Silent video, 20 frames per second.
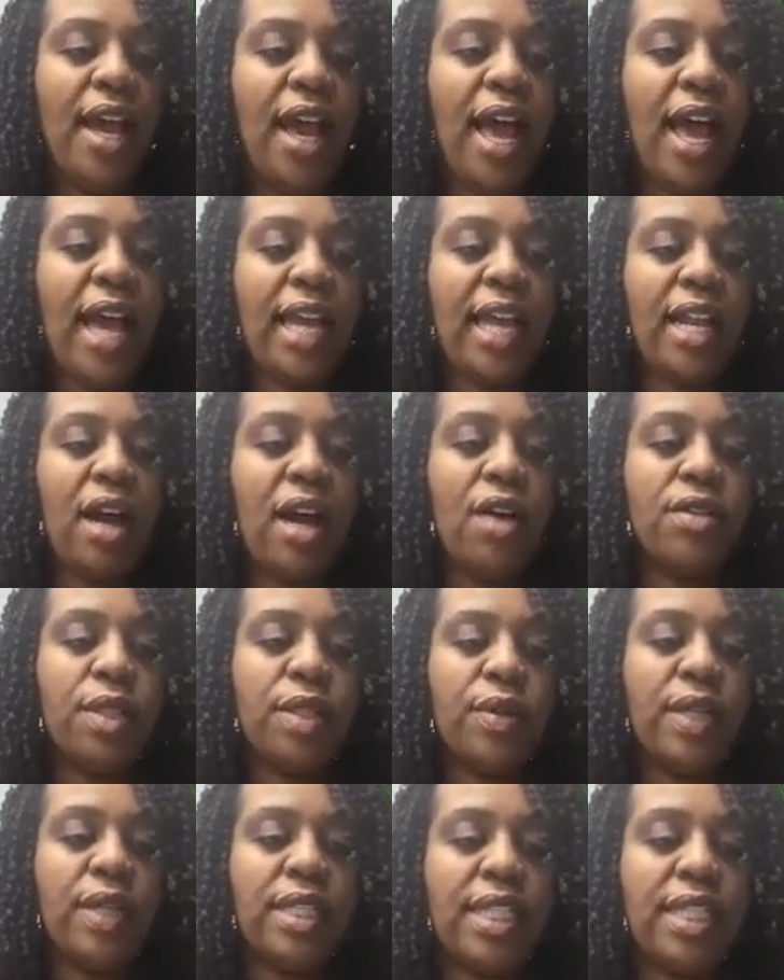I could
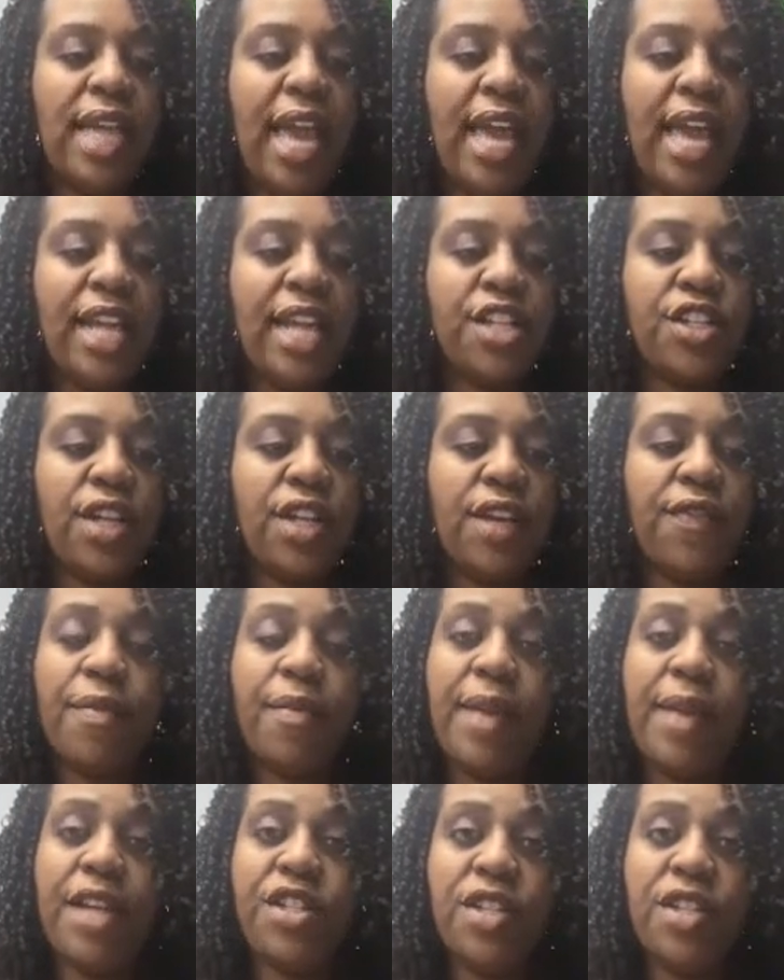also attach
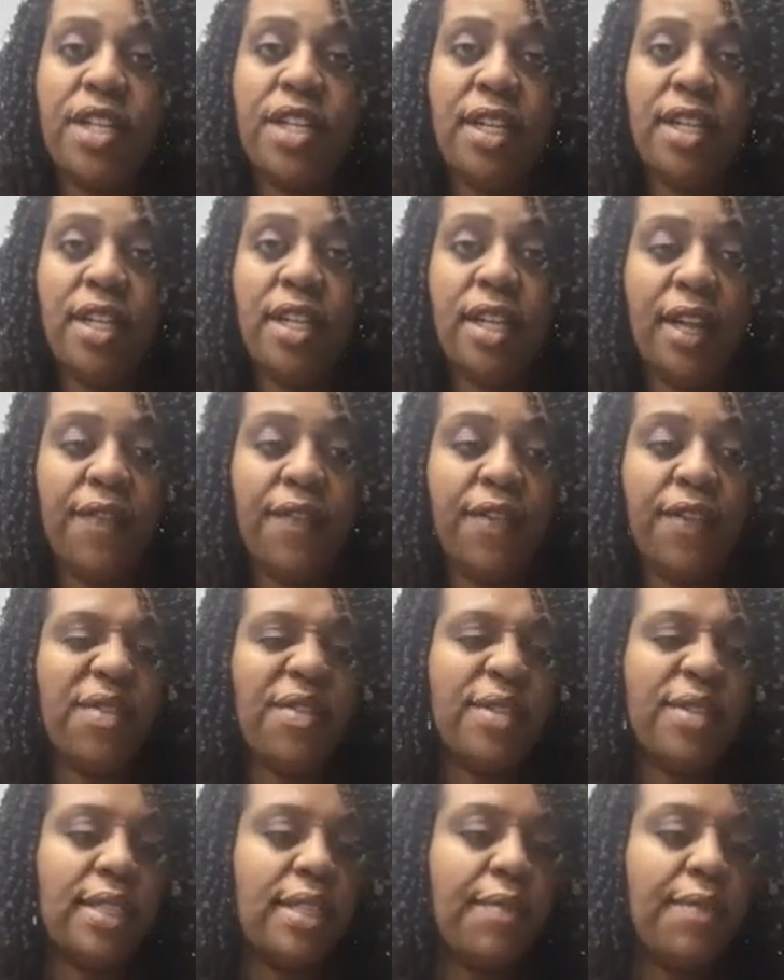information. If there
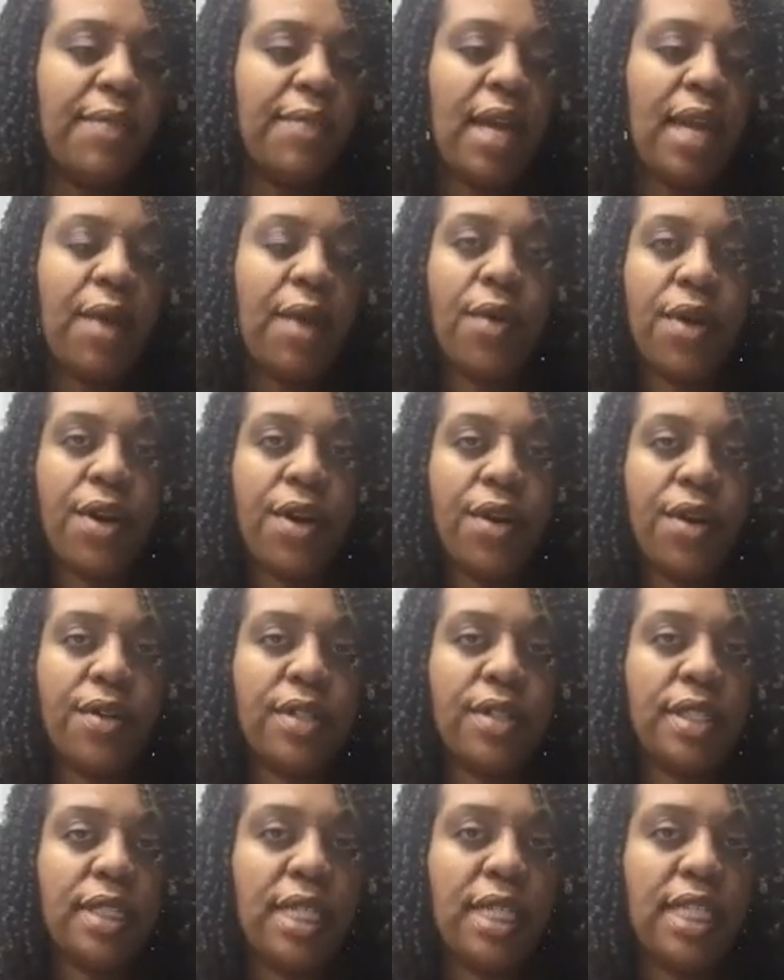was something I wanted her
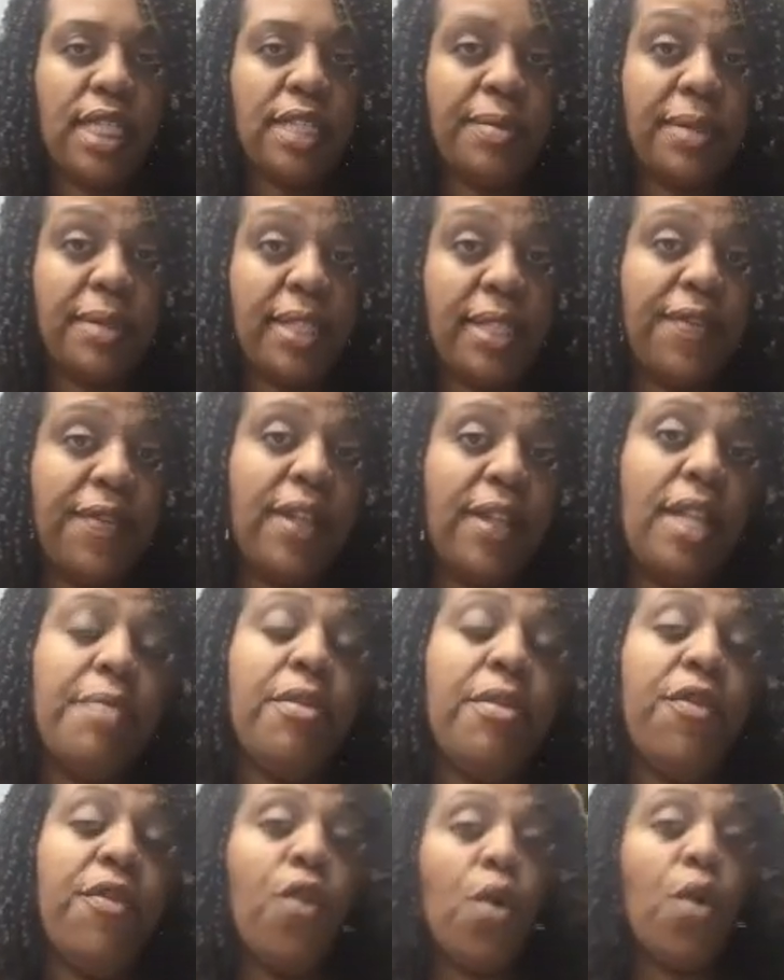to see specifically
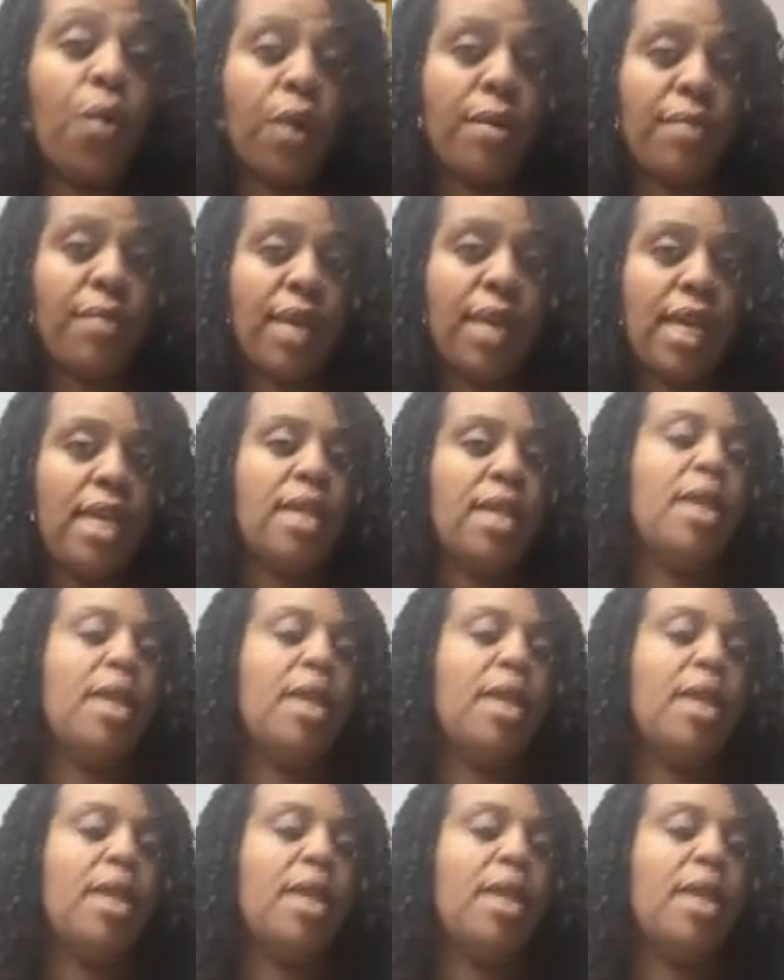before we meet